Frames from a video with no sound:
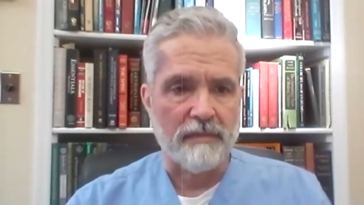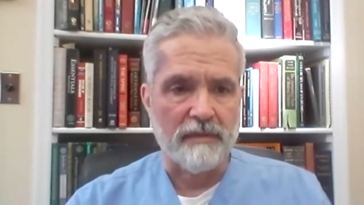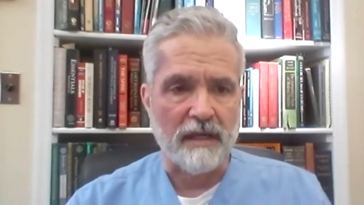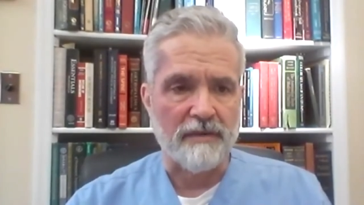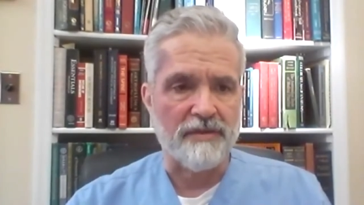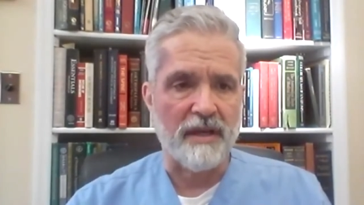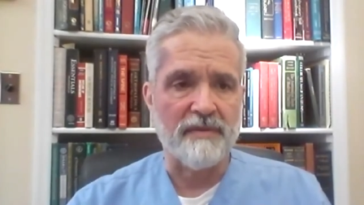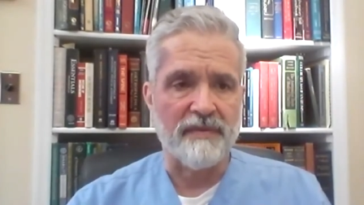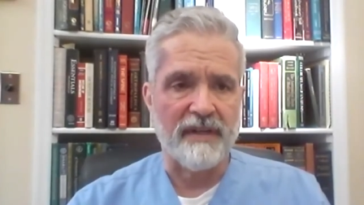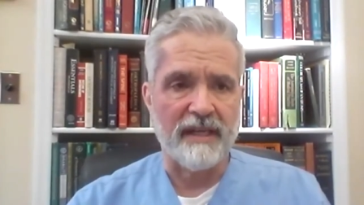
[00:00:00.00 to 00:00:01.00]
Dr. James
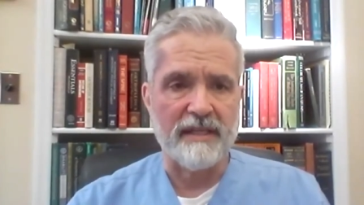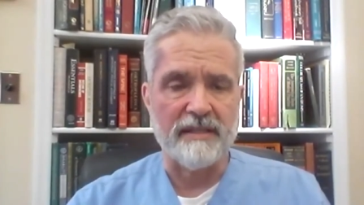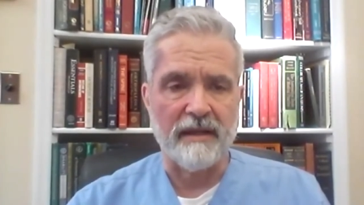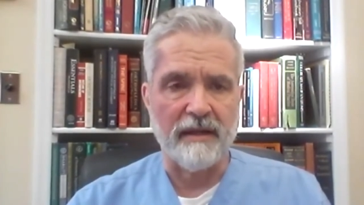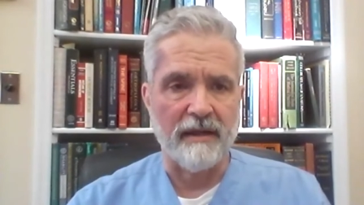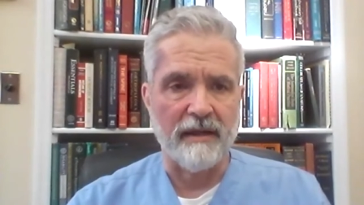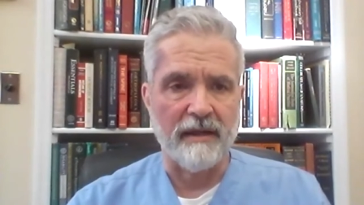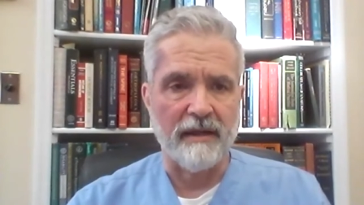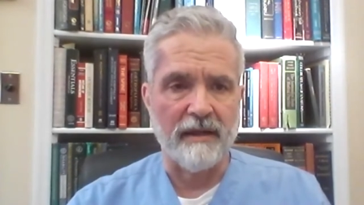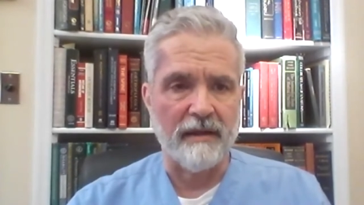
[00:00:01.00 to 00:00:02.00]
Fernandes, I,
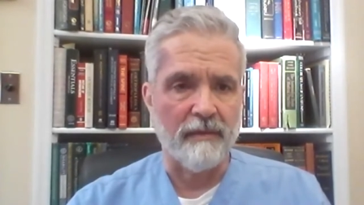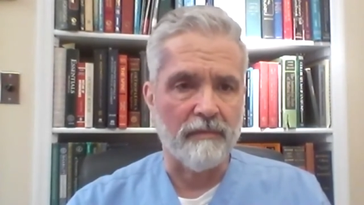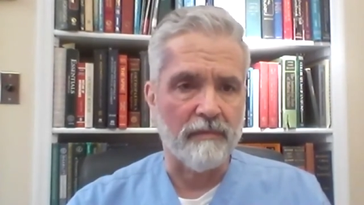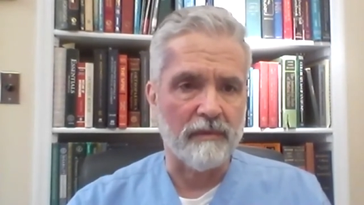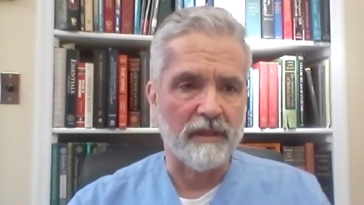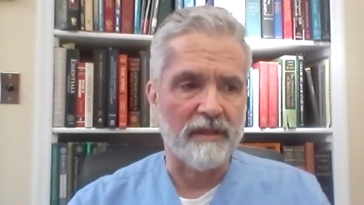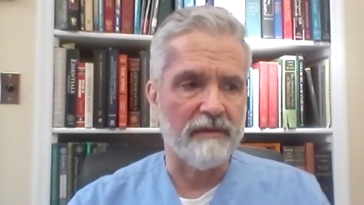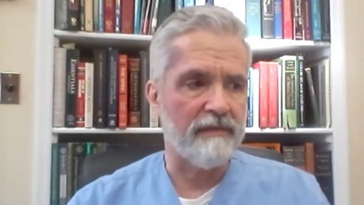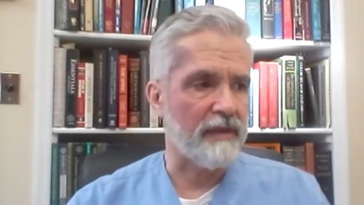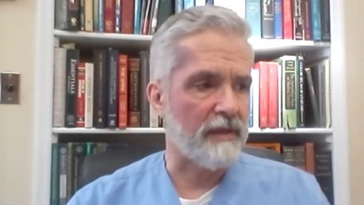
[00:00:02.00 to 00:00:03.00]
I
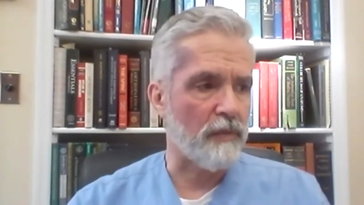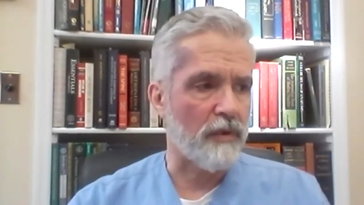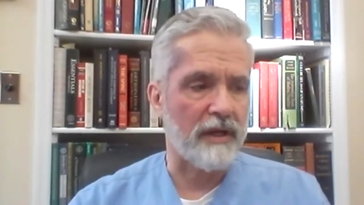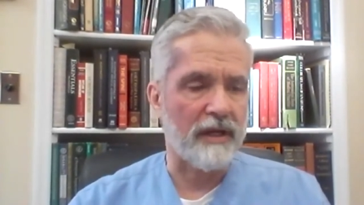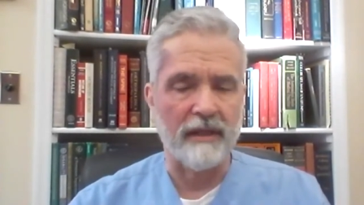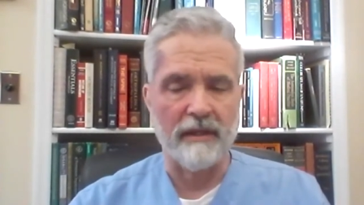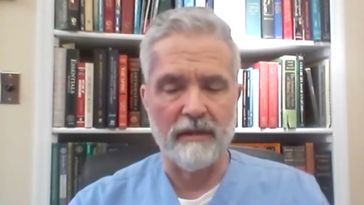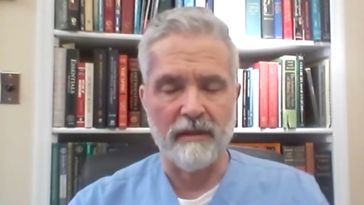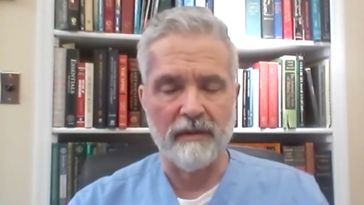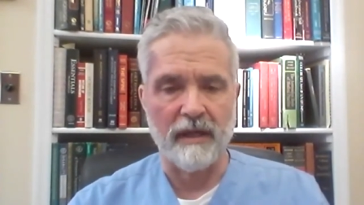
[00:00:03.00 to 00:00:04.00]
live and work
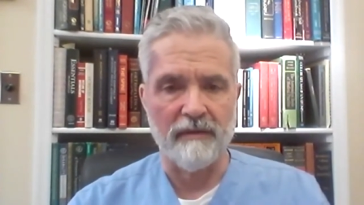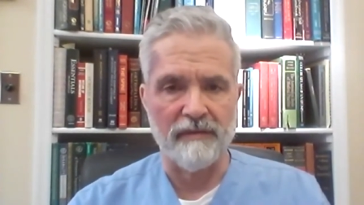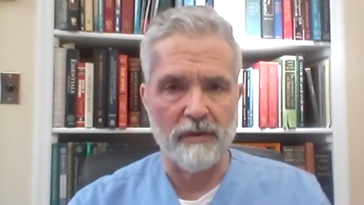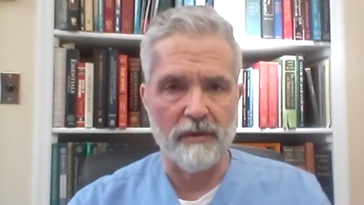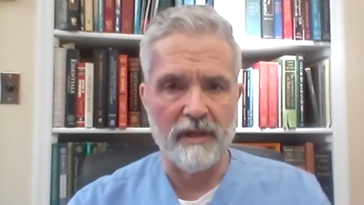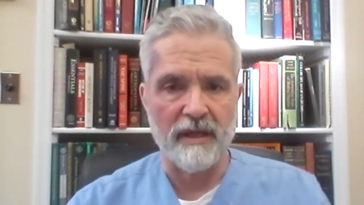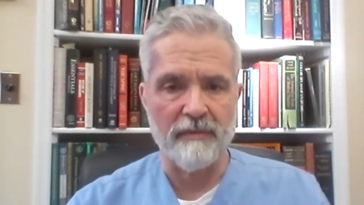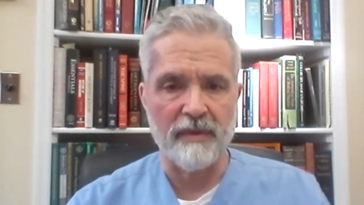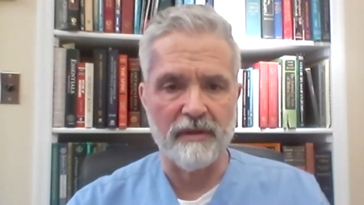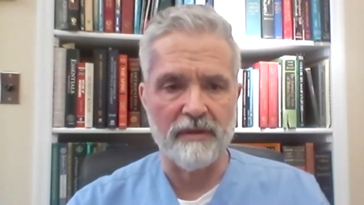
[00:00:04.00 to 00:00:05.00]
in uh,
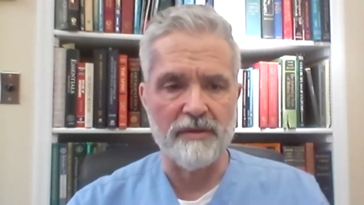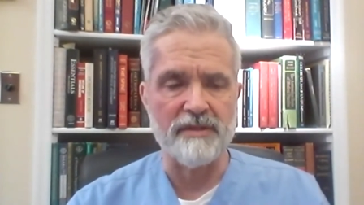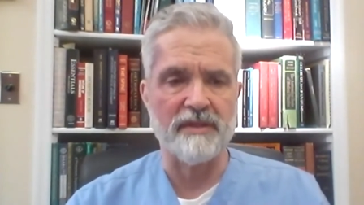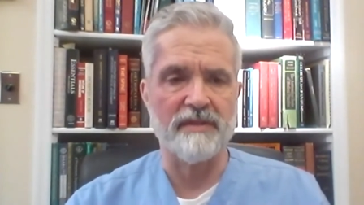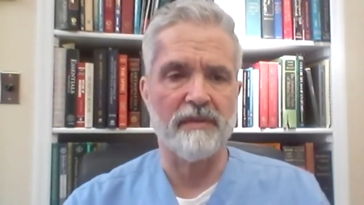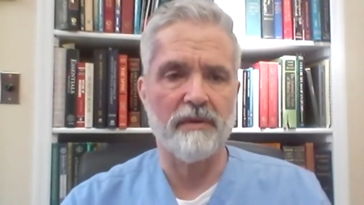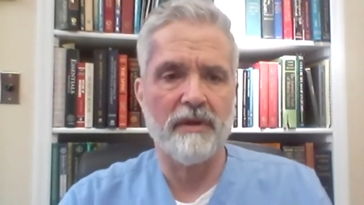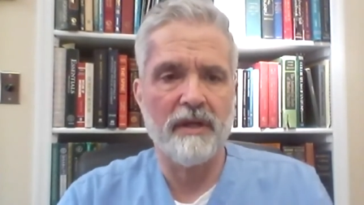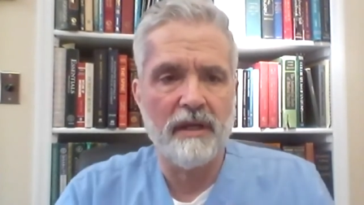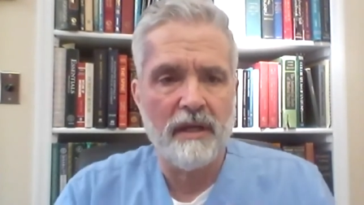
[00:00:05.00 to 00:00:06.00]
Florida. I'm in Eustis,
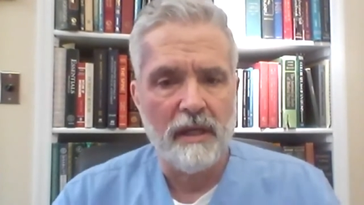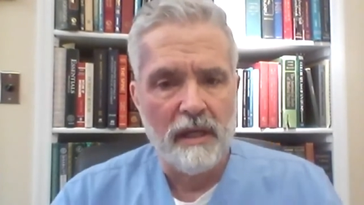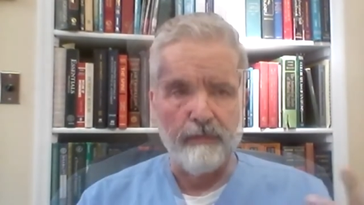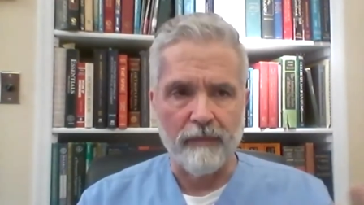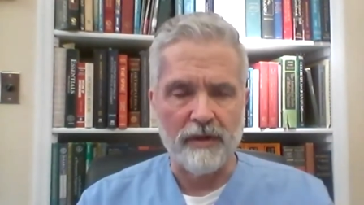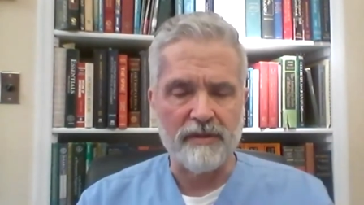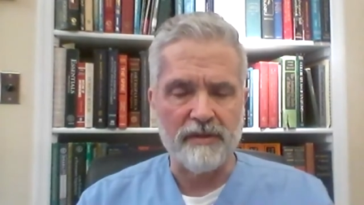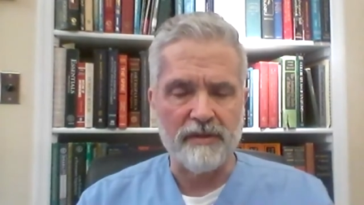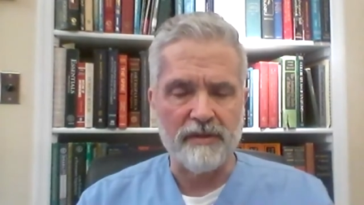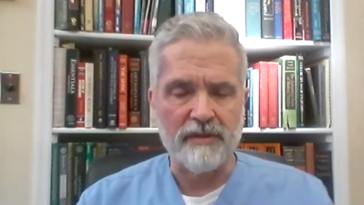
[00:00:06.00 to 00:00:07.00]
Florida. I
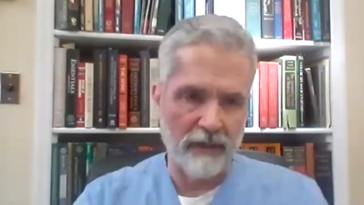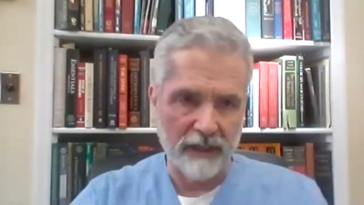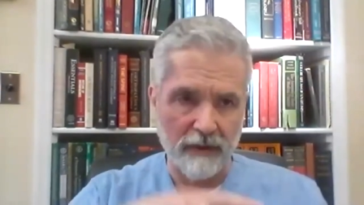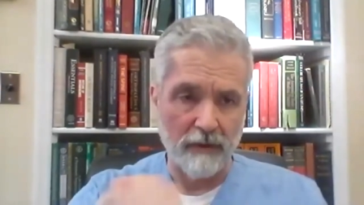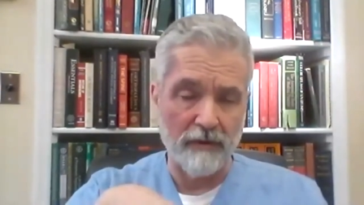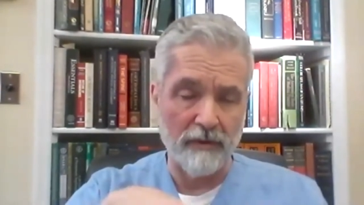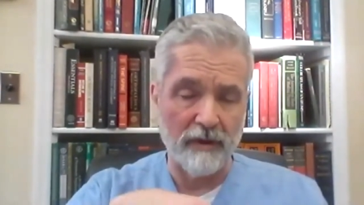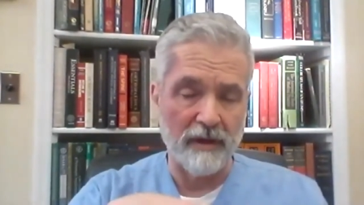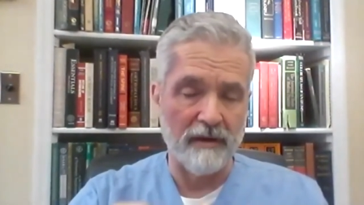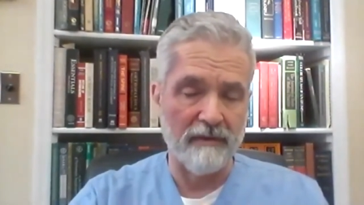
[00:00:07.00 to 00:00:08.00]
work as a manager
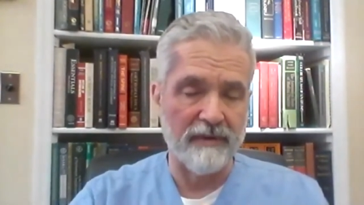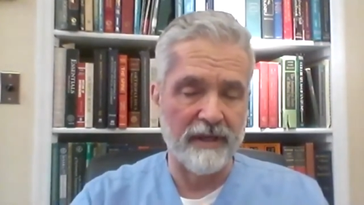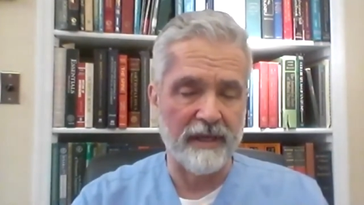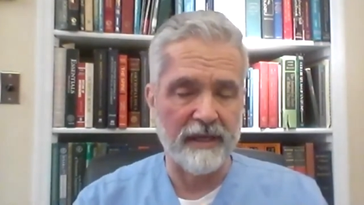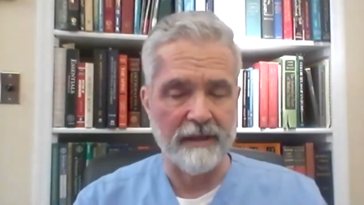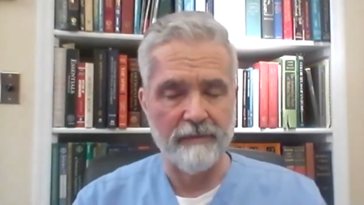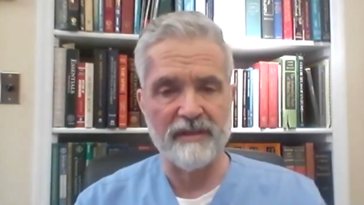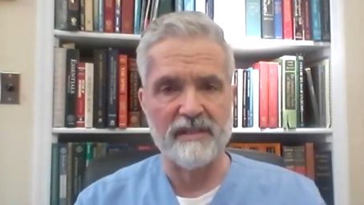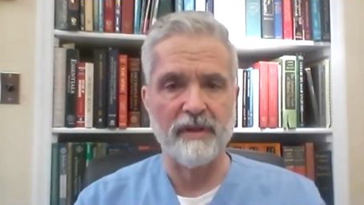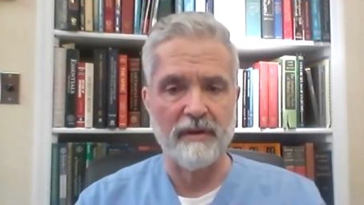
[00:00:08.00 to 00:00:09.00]
for an owner of a uh,
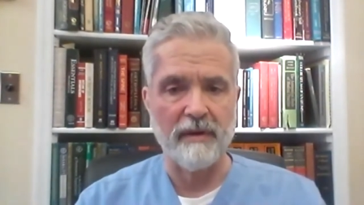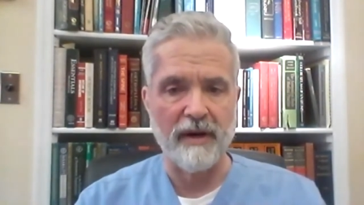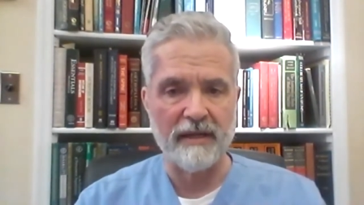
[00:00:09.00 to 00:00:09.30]
multidisciplinary